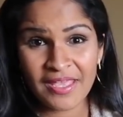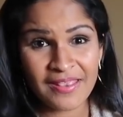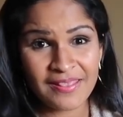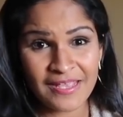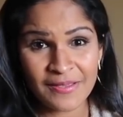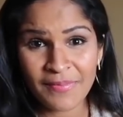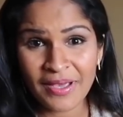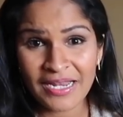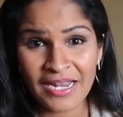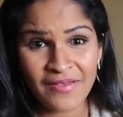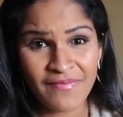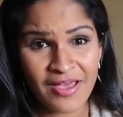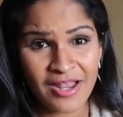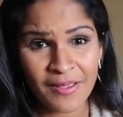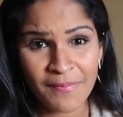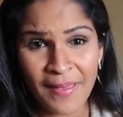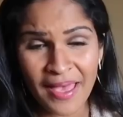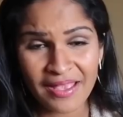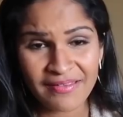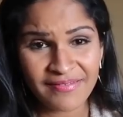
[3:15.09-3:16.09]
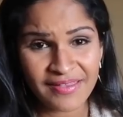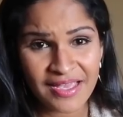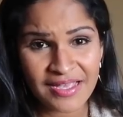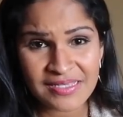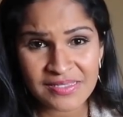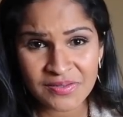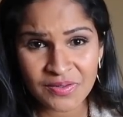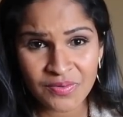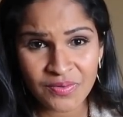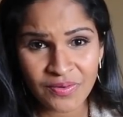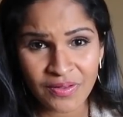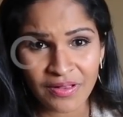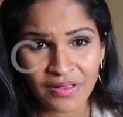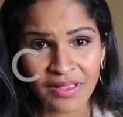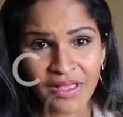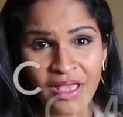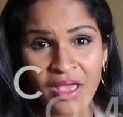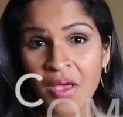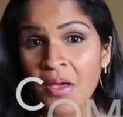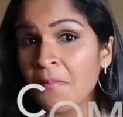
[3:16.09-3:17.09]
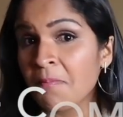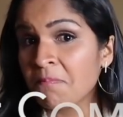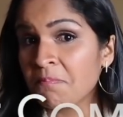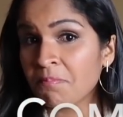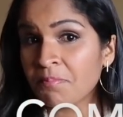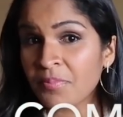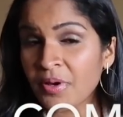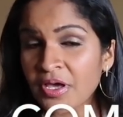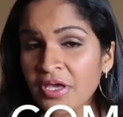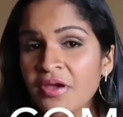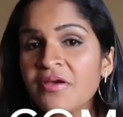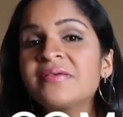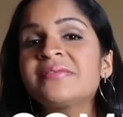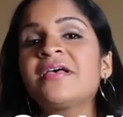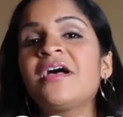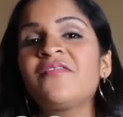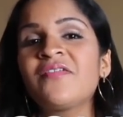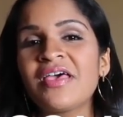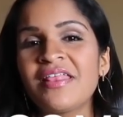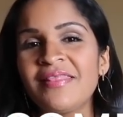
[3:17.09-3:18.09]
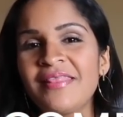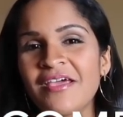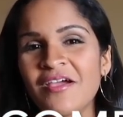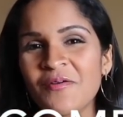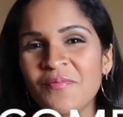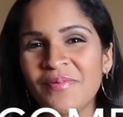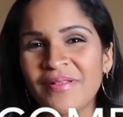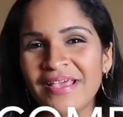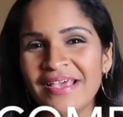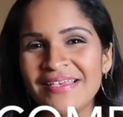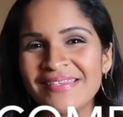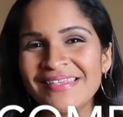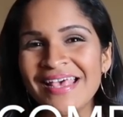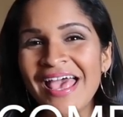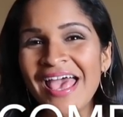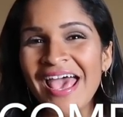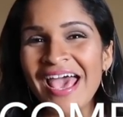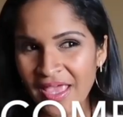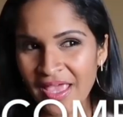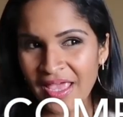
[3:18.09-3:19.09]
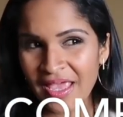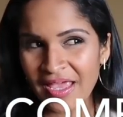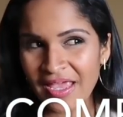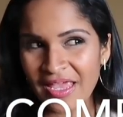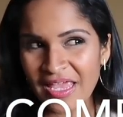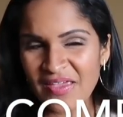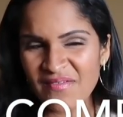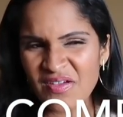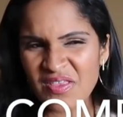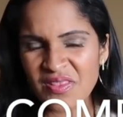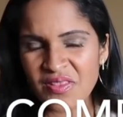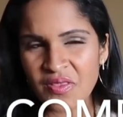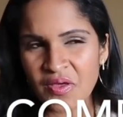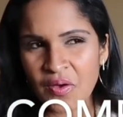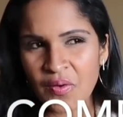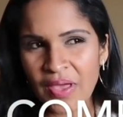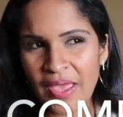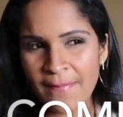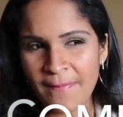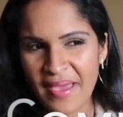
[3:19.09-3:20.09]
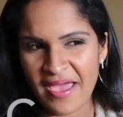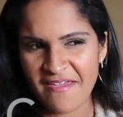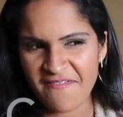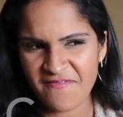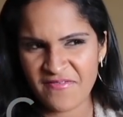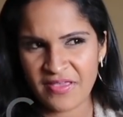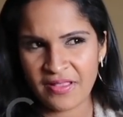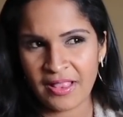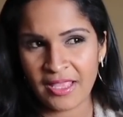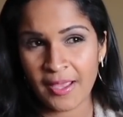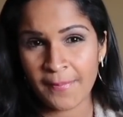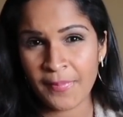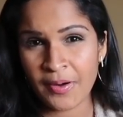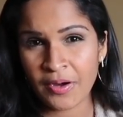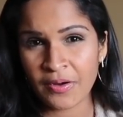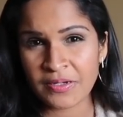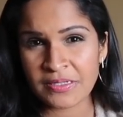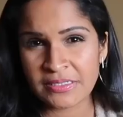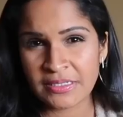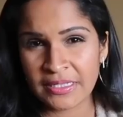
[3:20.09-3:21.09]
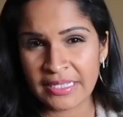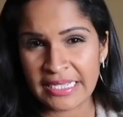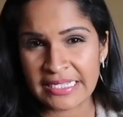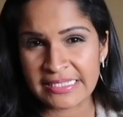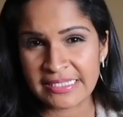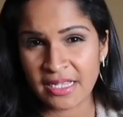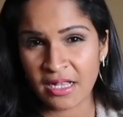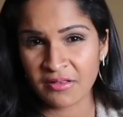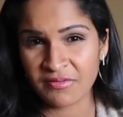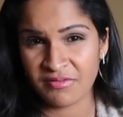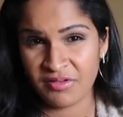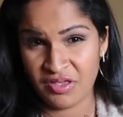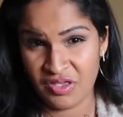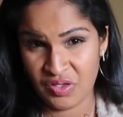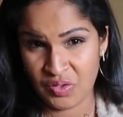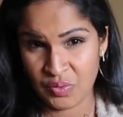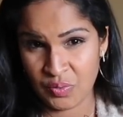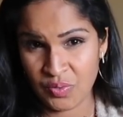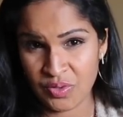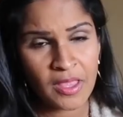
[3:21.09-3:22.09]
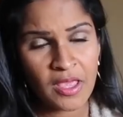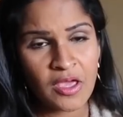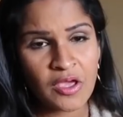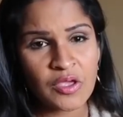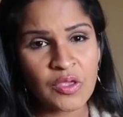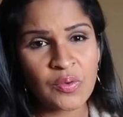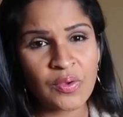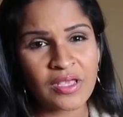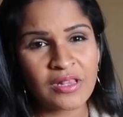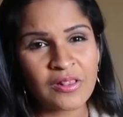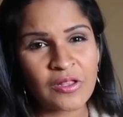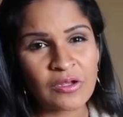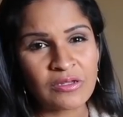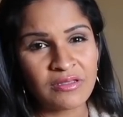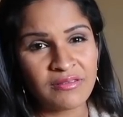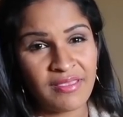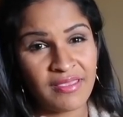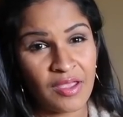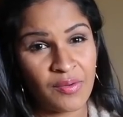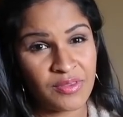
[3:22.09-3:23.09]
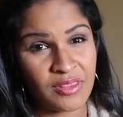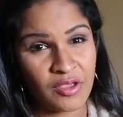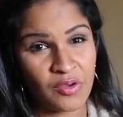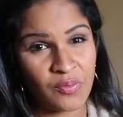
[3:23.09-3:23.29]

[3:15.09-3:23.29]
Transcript: They might have had a bad day at school. Put yourself in their place. Even though it might feel like a personal insult to you, you can learn to take it with